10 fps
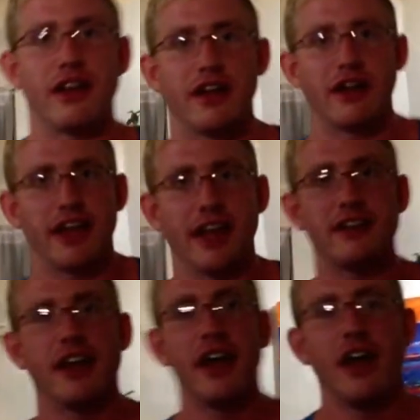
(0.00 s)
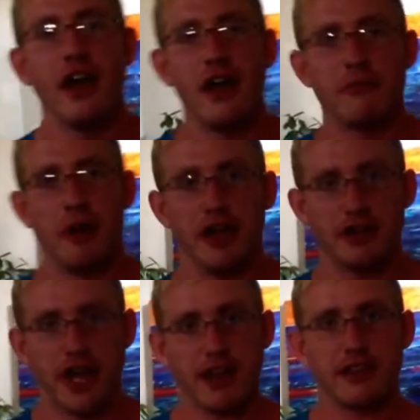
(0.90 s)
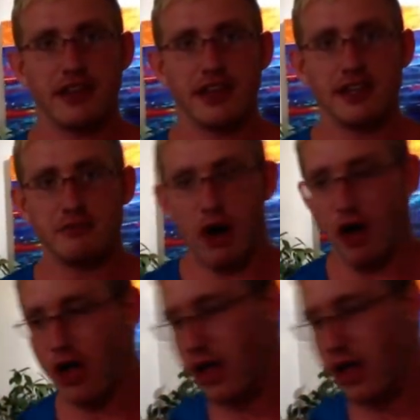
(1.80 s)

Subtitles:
on hand, but you take the tennis ball,